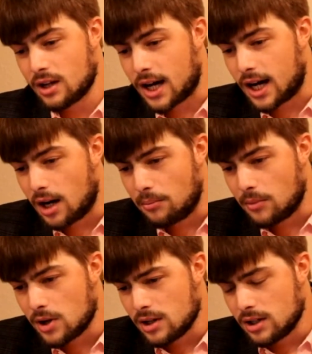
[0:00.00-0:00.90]
The
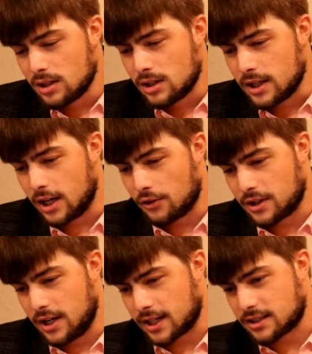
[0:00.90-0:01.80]

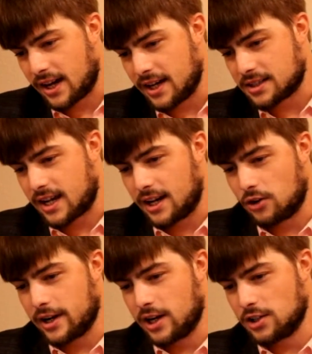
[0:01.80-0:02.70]
next highest
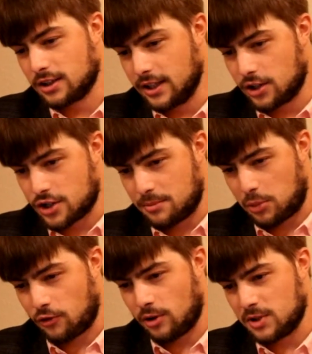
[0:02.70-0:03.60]
category here is leadership
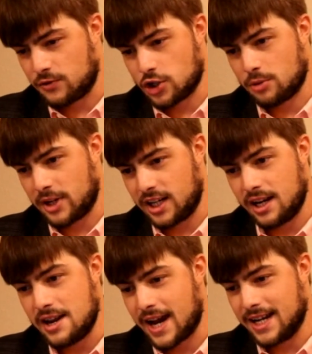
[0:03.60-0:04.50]
performance for Joe Biden at
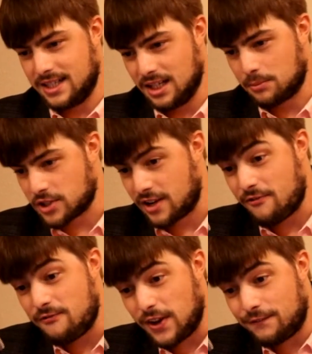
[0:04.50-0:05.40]
19%.
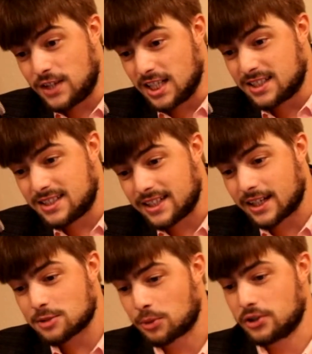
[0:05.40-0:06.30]

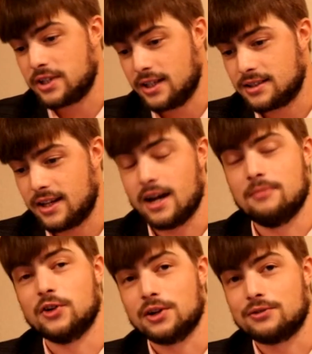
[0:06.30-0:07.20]
56% say I'm
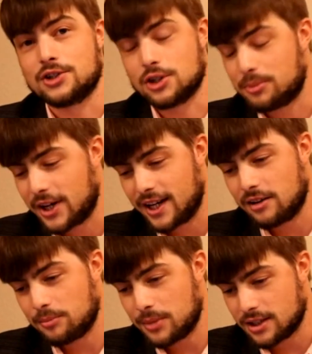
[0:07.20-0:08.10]
voting for Joe
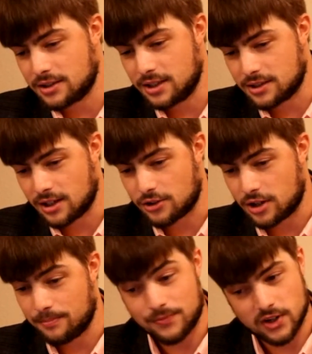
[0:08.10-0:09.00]
Biden because he's not
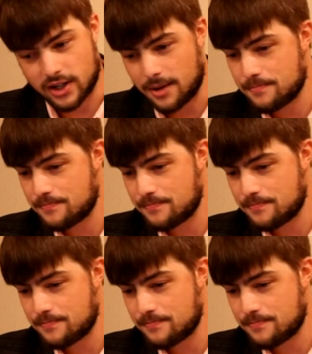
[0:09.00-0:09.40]
Trump. Okay.